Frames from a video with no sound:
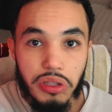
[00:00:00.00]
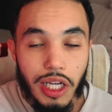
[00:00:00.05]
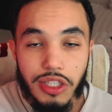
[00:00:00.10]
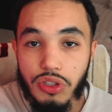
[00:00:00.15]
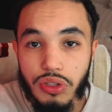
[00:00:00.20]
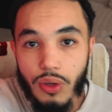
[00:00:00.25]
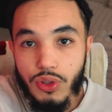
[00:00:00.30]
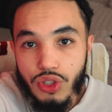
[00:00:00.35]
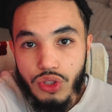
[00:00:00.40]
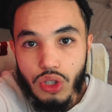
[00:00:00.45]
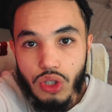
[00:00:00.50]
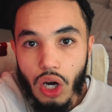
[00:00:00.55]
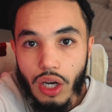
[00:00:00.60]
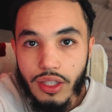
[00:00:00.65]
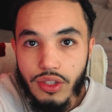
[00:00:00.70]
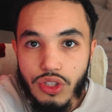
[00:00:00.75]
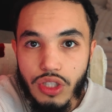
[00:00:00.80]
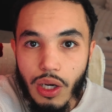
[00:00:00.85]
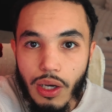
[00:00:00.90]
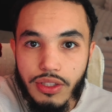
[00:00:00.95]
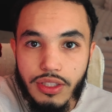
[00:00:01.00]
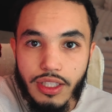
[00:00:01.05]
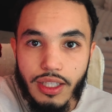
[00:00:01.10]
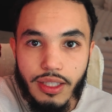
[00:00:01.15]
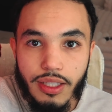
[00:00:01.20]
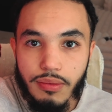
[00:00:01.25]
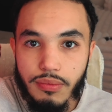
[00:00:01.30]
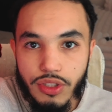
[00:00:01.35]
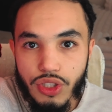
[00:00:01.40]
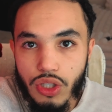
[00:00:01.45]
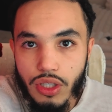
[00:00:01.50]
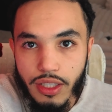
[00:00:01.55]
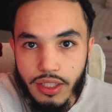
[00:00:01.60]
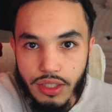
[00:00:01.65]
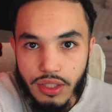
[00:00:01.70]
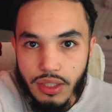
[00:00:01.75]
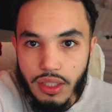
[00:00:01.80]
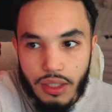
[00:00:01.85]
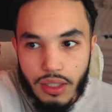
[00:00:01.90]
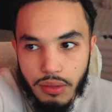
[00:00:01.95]
I was just talking to him, I was just like, you know, like,
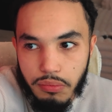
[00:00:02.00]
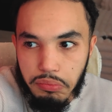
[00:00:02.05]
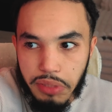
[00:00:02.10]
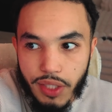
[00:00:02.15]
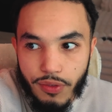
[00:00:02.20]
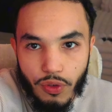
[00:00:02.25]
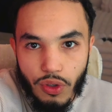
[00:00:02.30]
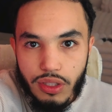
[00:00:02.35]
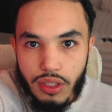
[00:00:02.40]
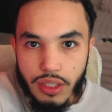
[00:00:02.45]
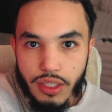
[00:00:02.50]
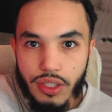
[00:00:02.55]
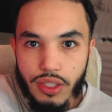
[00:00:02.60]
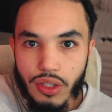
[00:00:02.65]
just being friendly,